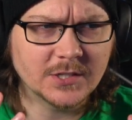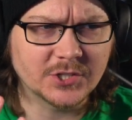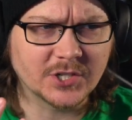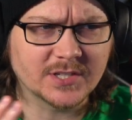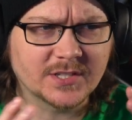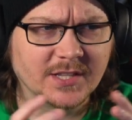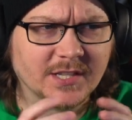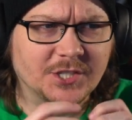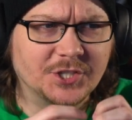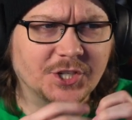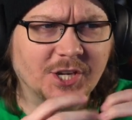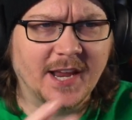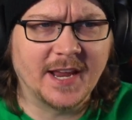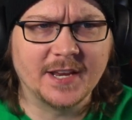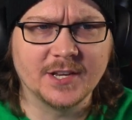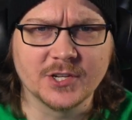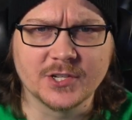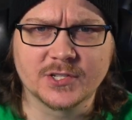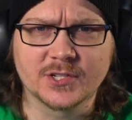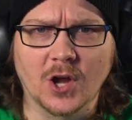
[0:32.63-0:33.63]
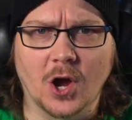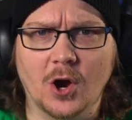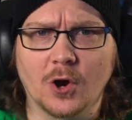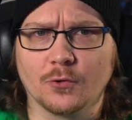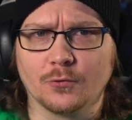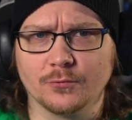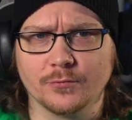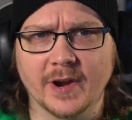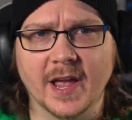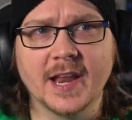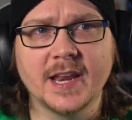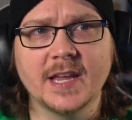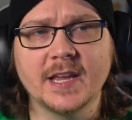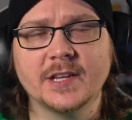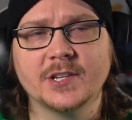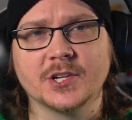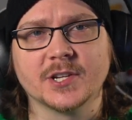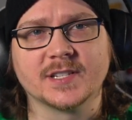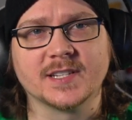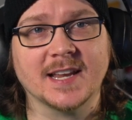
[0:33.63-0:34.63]
just the changes
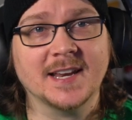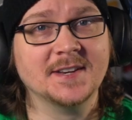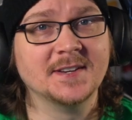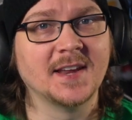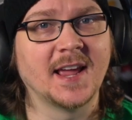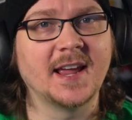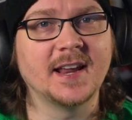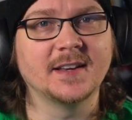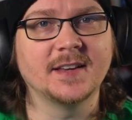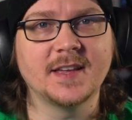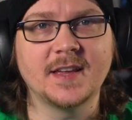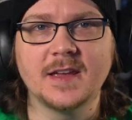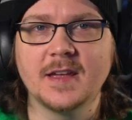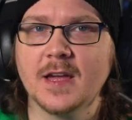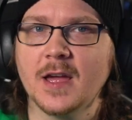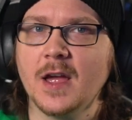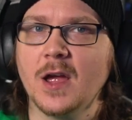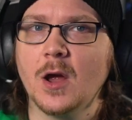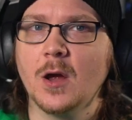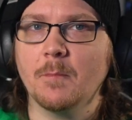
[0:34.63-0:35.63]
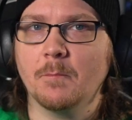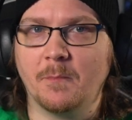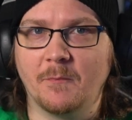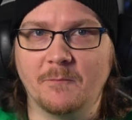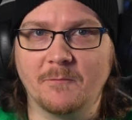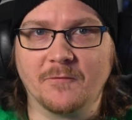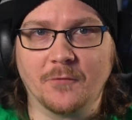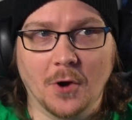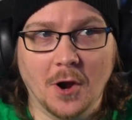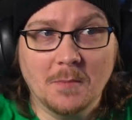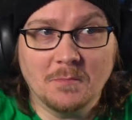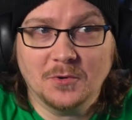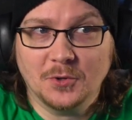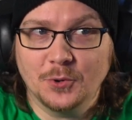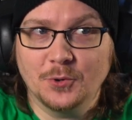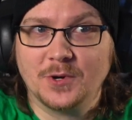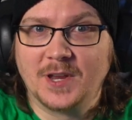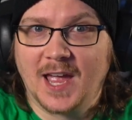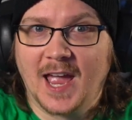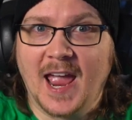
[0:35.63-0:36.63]
already, just innately, from
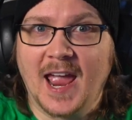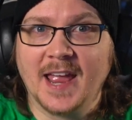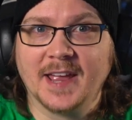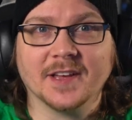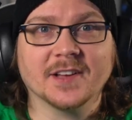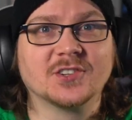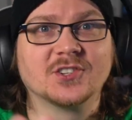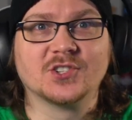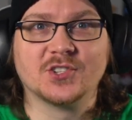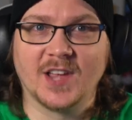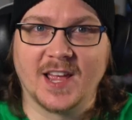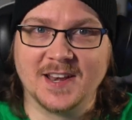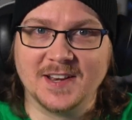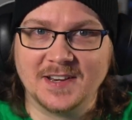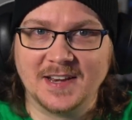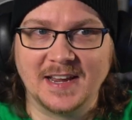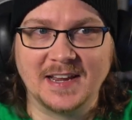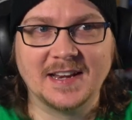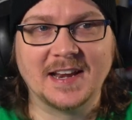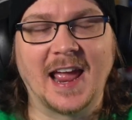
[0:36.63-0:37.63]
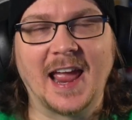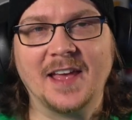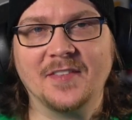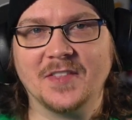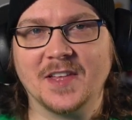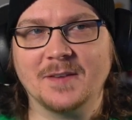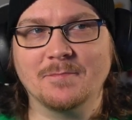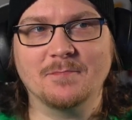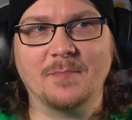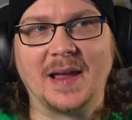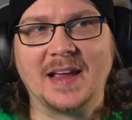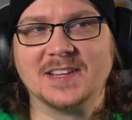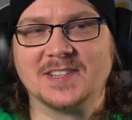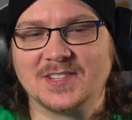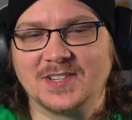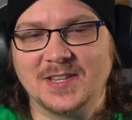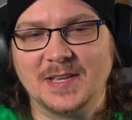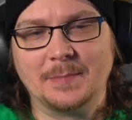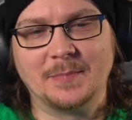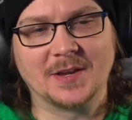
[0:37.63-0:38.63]
Liu Kang ascending and then
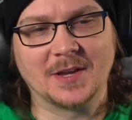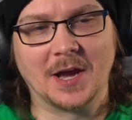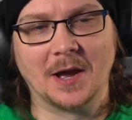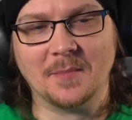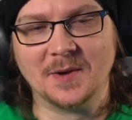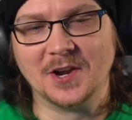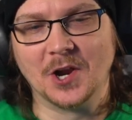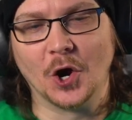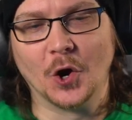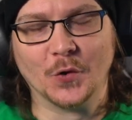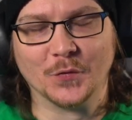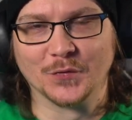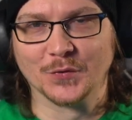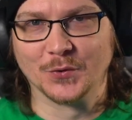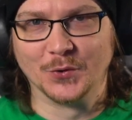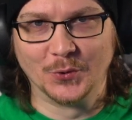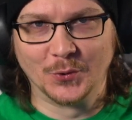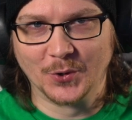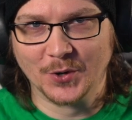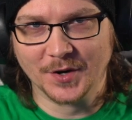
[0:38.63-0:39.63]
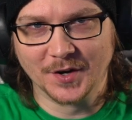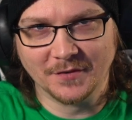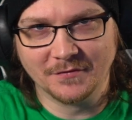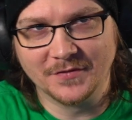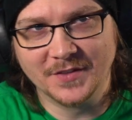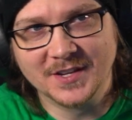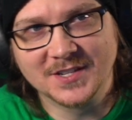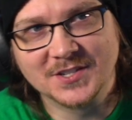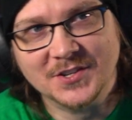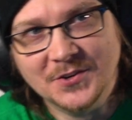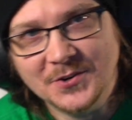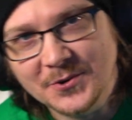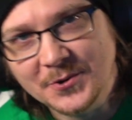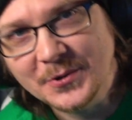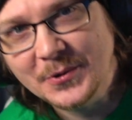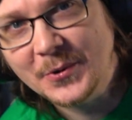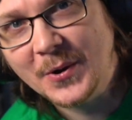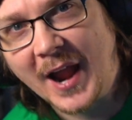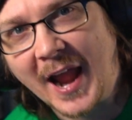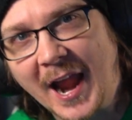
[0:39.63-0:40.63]
basically becoming overlord of this
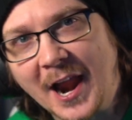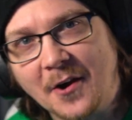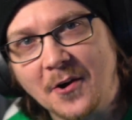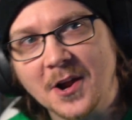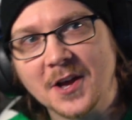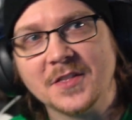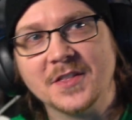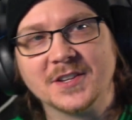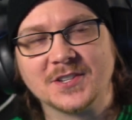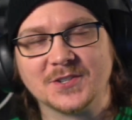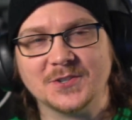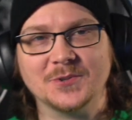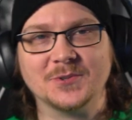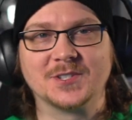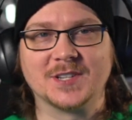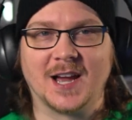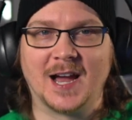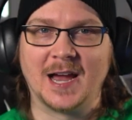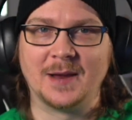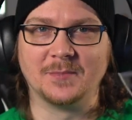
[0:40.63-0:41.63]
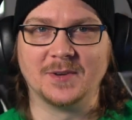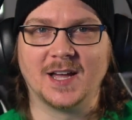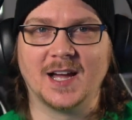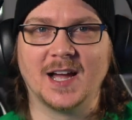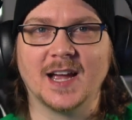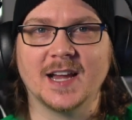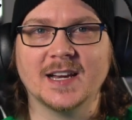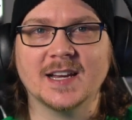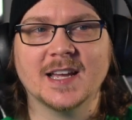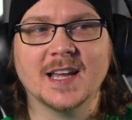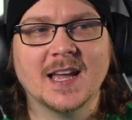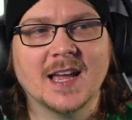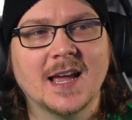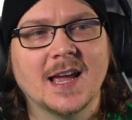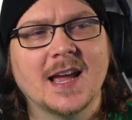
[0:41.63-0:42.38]
new era, this new timeline,